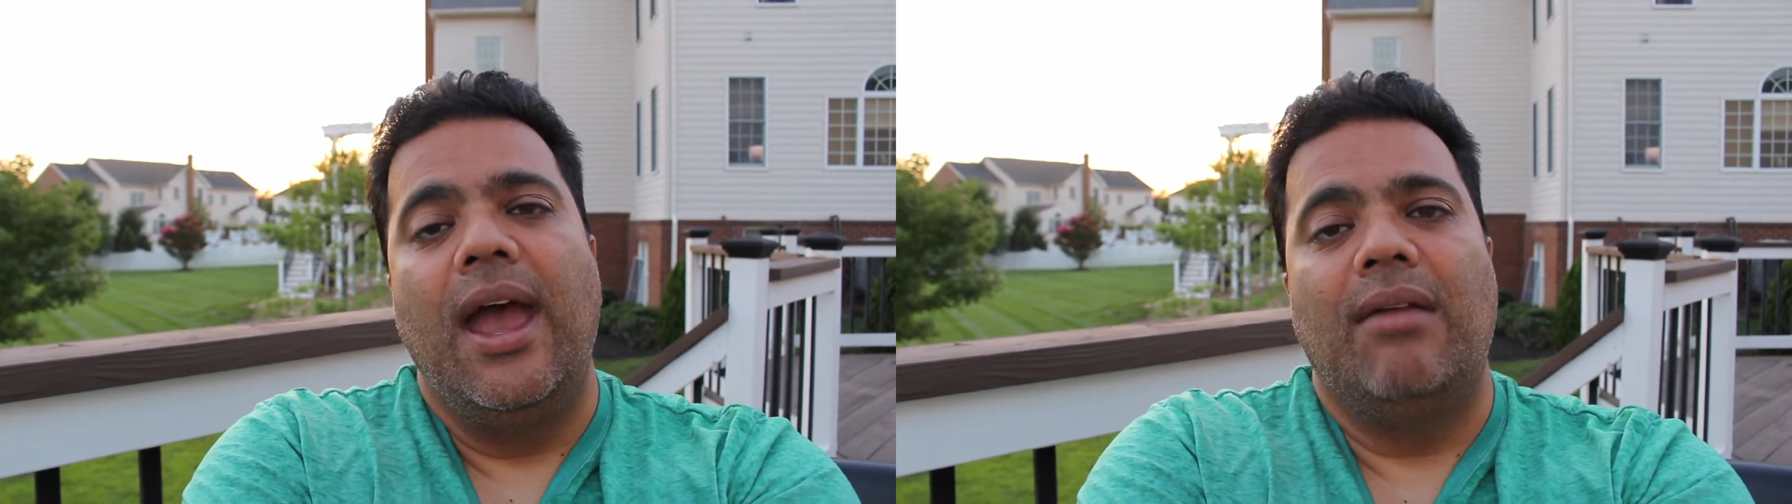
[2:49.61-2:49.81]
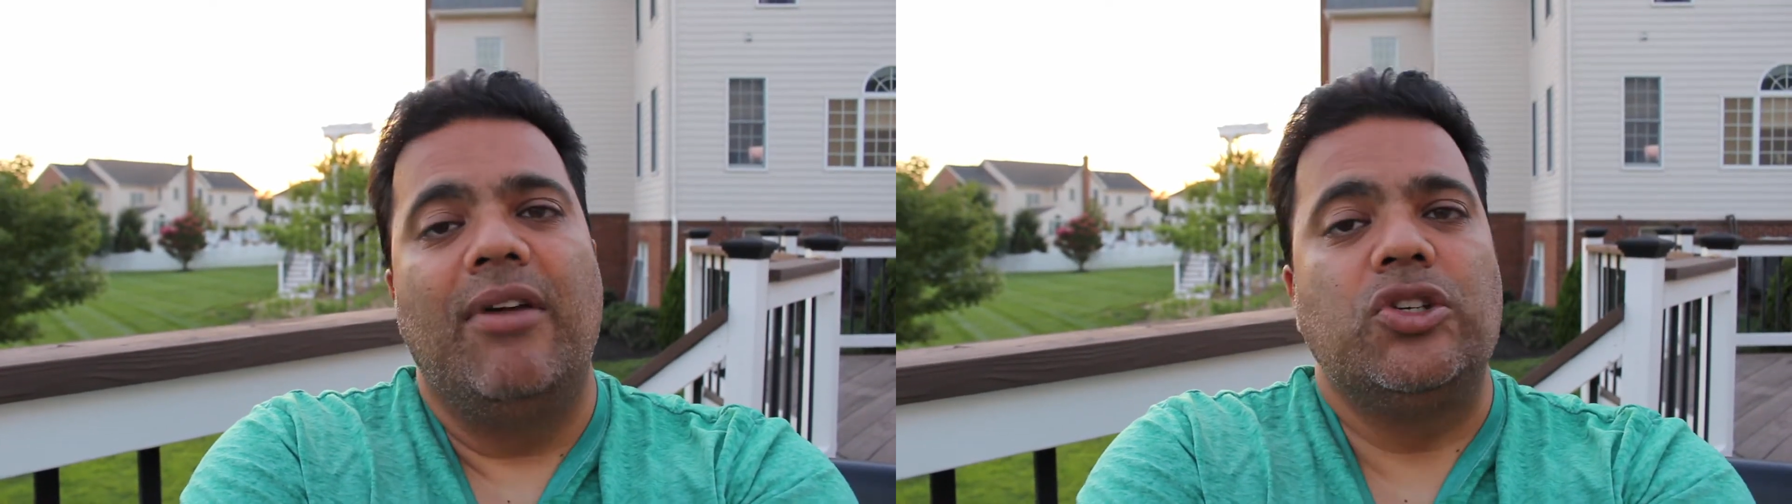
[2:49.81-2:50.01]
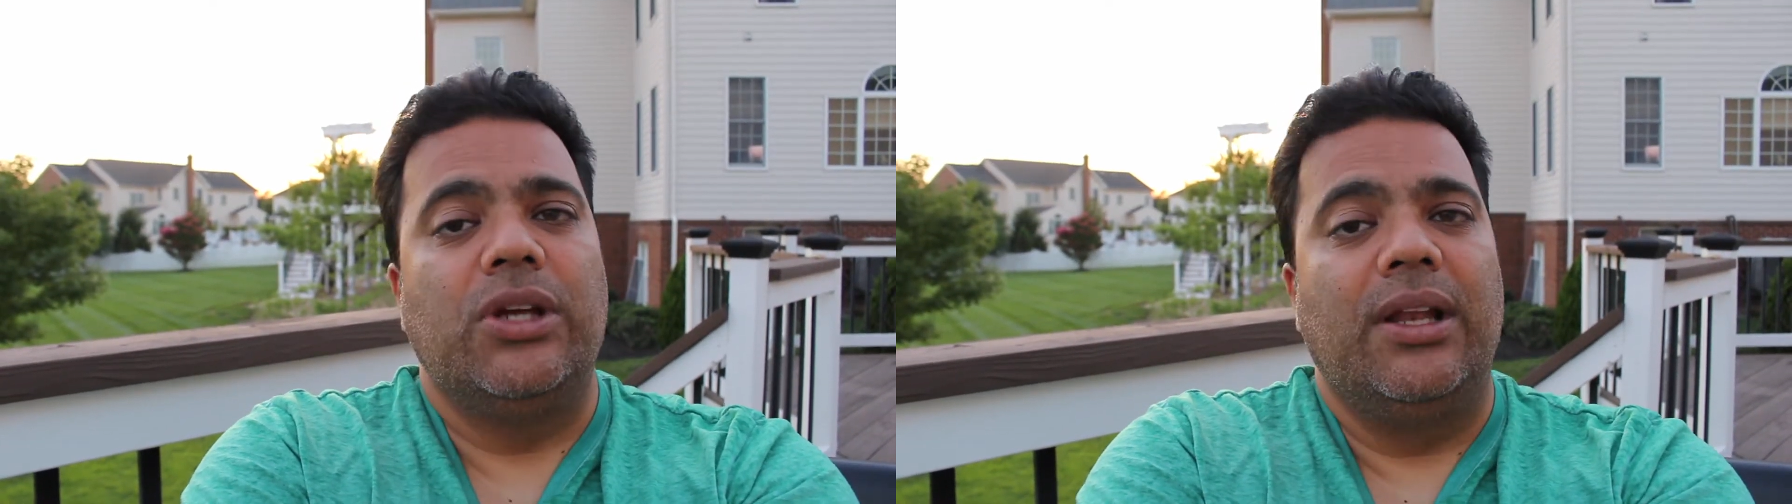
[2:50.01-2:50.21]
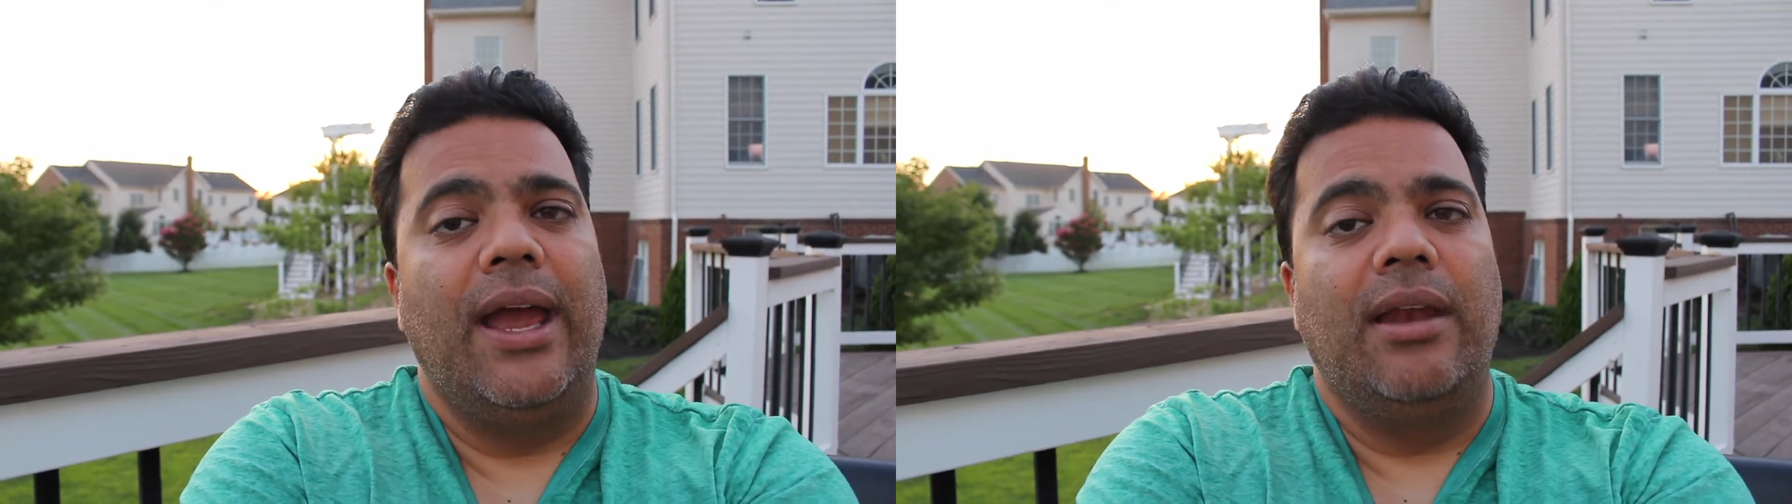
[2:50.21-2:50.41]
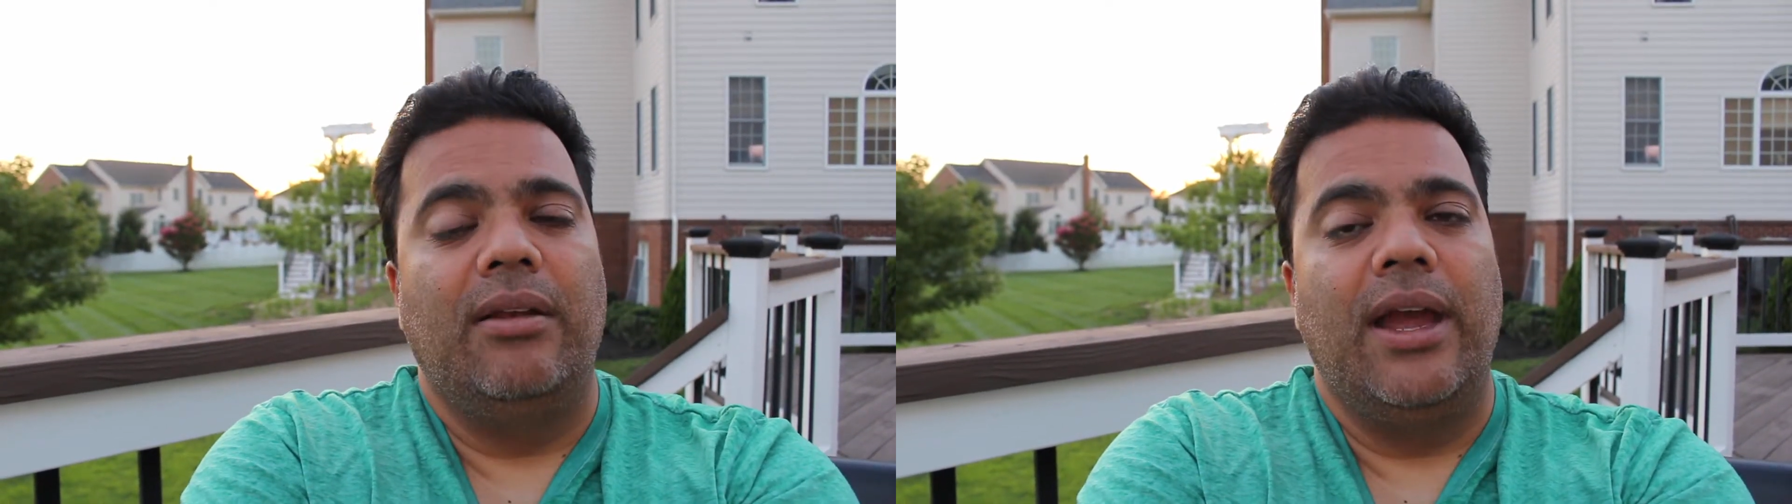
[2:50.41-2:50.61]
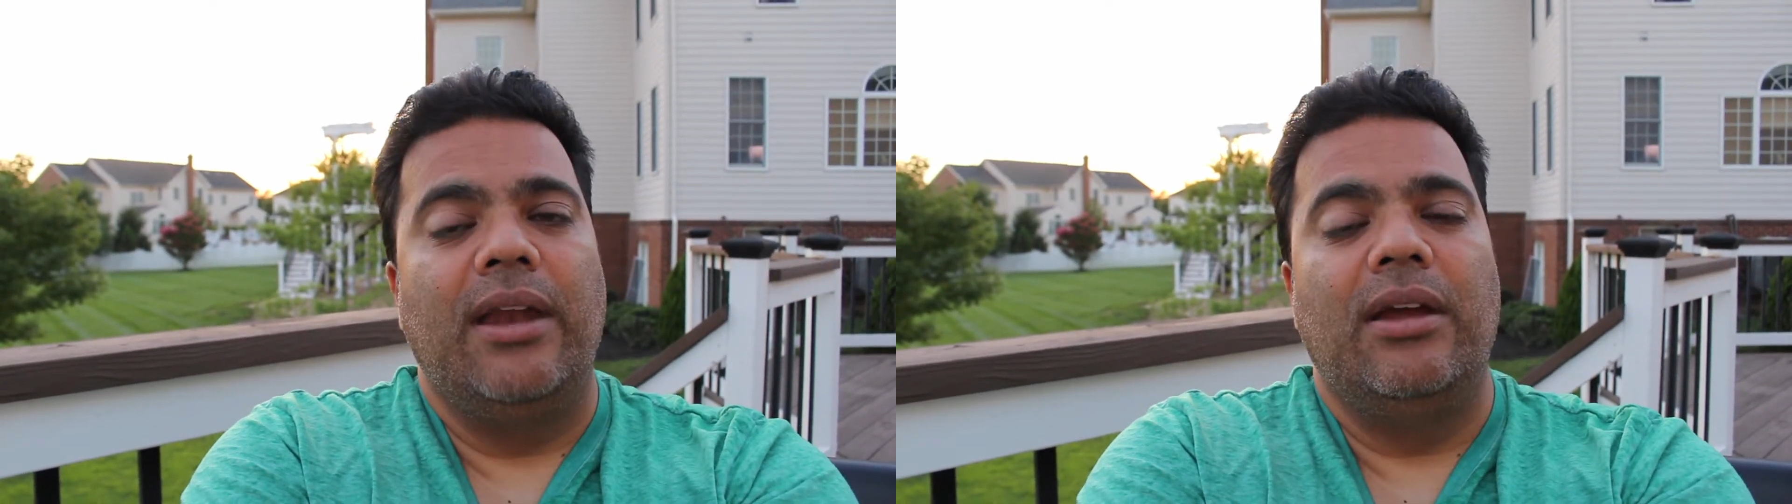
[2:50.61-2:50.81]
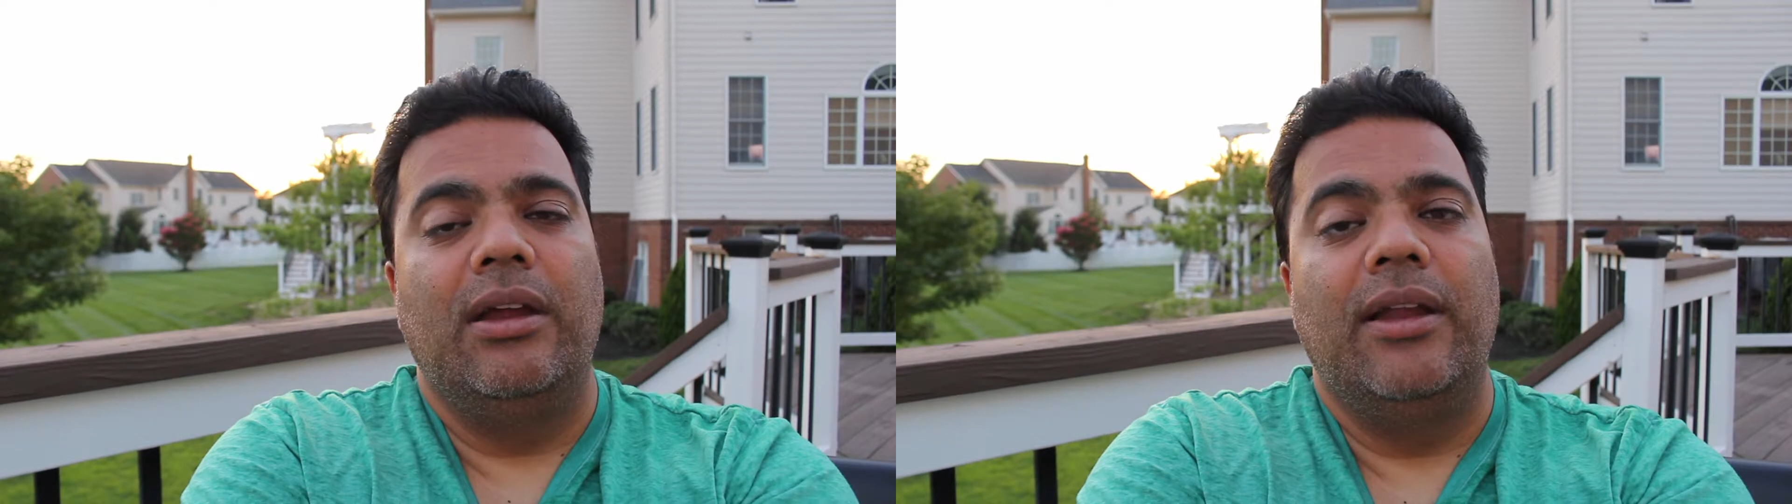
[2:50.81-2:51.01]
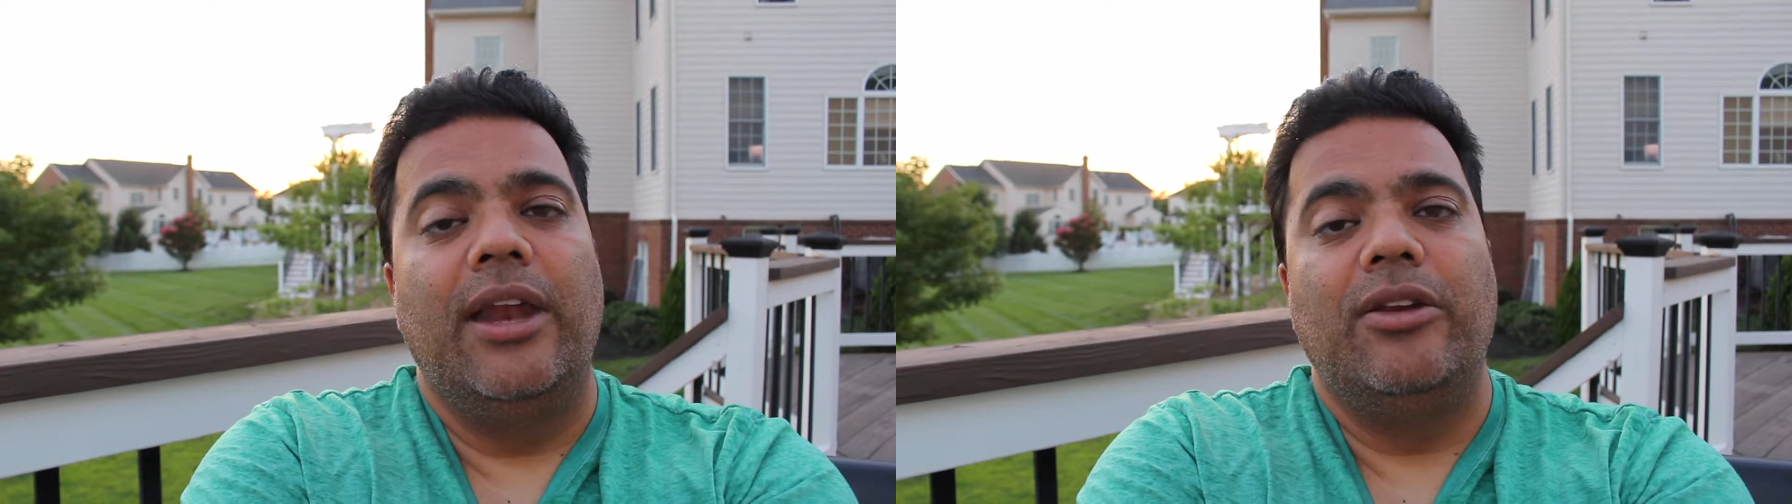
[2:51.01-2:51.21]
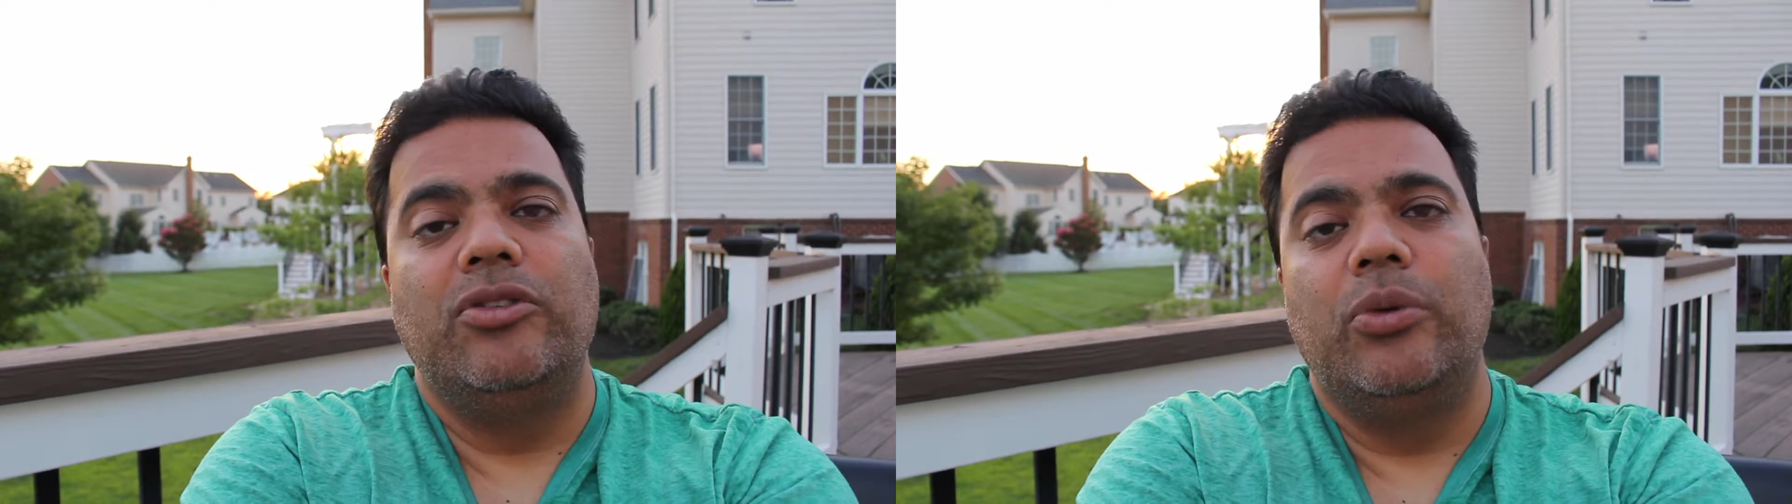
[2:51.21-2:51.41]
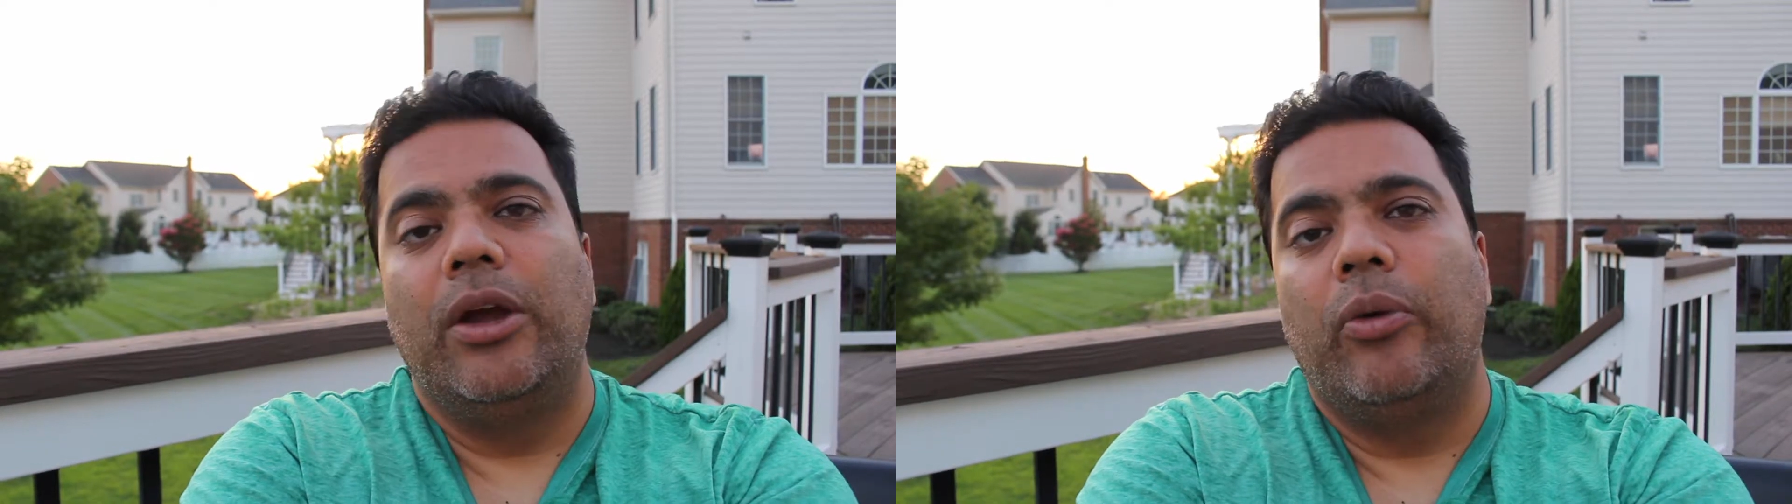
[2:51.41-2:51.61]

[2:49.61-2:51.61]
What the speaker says: and eventually it led into